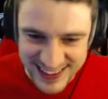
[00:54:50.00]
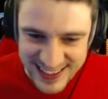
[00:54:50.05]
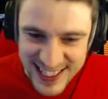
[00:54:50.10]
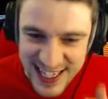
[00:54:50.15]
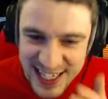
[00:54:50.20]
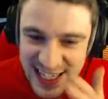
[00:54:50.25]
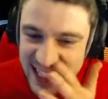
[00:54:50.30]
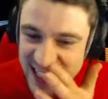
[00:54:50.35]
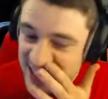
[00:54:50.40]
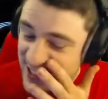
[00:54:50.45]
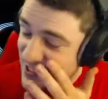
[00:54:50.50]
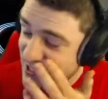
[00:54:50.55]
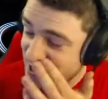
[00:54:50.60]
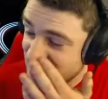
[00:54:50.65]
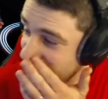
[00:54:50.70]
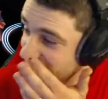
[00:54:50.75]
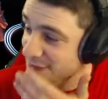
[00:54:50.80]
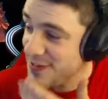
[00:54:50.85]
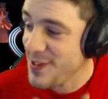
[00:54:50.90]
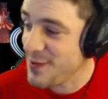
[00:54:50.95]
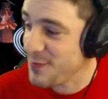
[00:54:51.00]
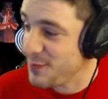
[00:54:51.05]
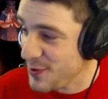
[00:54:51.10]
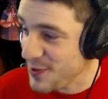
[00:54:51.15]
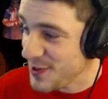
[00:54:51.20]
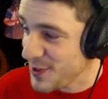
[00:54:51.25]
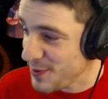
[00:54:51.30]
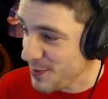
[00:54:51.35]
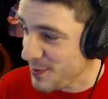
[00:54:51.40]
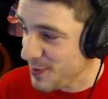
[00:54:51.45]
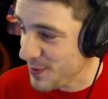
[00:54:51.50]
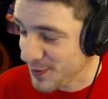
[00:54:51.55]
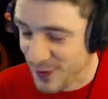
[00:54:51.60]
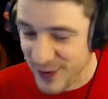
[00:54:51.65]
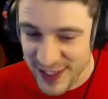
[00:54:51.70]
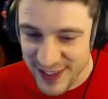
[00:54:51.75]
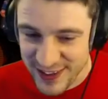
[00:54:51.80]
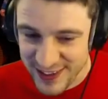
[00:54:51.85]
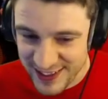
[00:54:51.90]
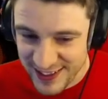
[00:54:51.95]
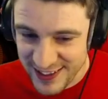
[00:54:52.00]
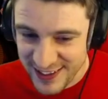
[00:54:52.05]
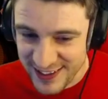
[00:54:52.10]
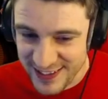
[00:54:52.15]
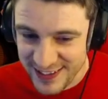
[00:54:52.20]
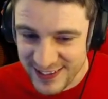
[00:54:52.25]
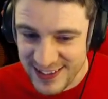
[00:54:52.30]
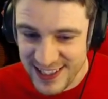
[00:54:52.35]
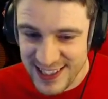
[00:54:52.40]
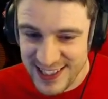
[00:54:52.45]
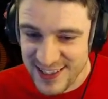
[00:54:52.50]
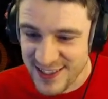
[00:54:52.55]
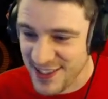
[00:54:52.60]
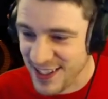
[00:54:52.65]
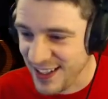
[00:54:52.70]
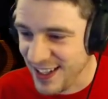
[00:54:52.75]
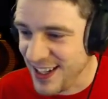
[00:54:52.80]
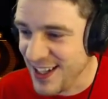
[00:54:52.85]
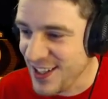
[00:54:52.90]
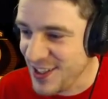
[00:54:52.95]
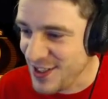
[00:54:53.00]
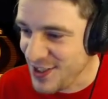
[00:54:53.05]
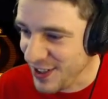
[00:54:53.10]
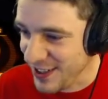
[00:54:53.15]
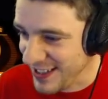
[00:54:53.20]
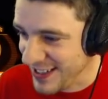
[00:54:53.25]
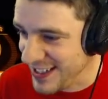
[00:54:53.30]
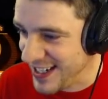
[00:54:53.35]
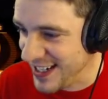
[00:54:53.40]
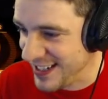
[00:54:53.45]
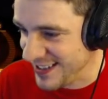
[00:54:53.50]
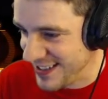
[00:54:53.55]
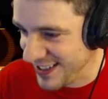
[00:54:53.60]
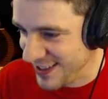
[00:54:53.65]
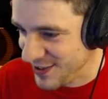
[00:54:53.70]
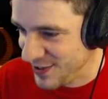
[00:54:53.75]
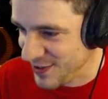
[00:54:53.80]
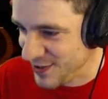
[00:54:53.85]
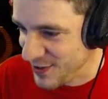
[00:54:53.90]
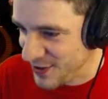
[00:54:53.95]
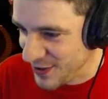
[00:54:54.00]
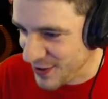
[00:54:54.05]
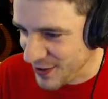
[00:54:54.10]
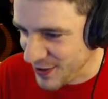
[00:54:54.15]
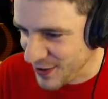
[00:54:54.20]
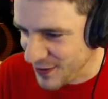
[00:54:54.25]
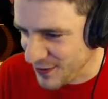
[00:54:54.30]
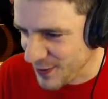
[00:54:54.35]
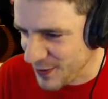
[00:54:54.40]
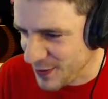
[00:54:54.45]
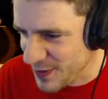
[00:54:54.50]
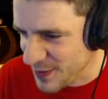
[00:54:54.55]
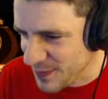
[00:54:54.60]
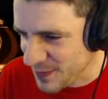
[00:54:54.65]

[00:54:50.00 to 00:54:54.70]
He doesn't have that wooden spoon for nothing, you know. He is a gigantic stir on the forum.